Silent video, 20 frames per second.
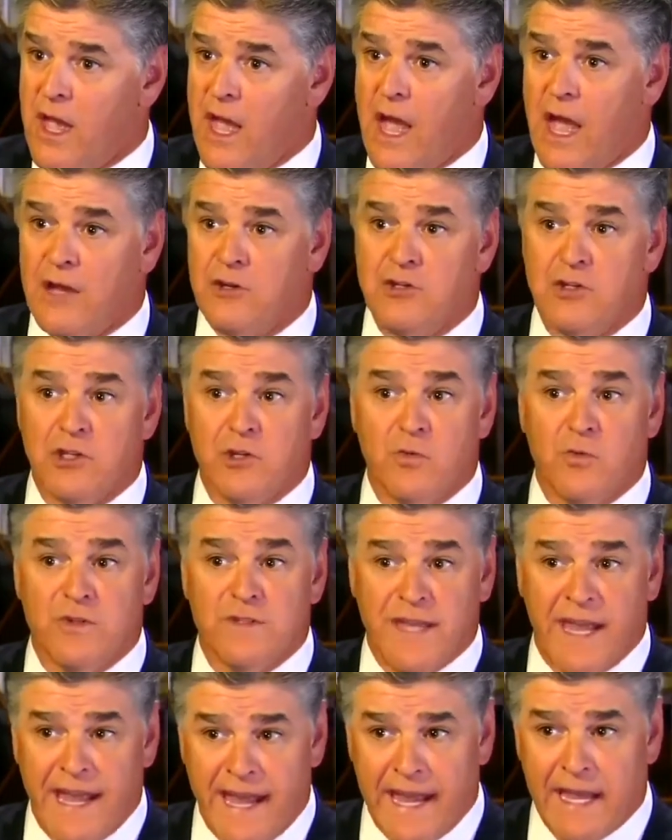actually
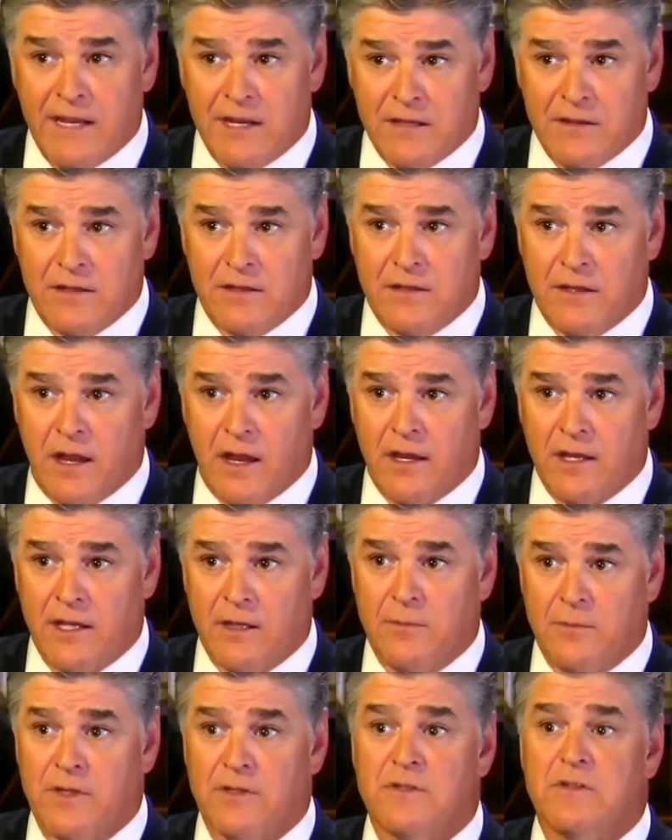was handed the
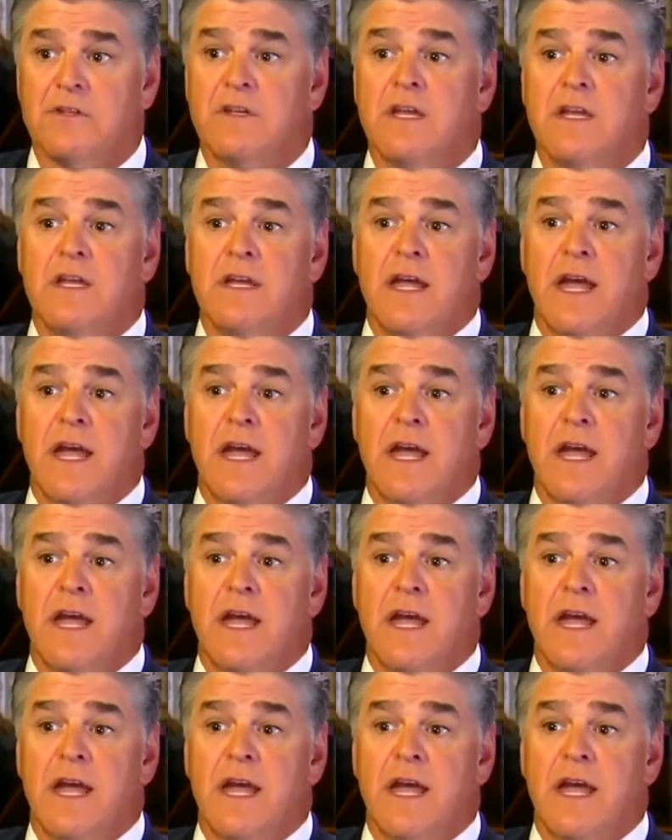documents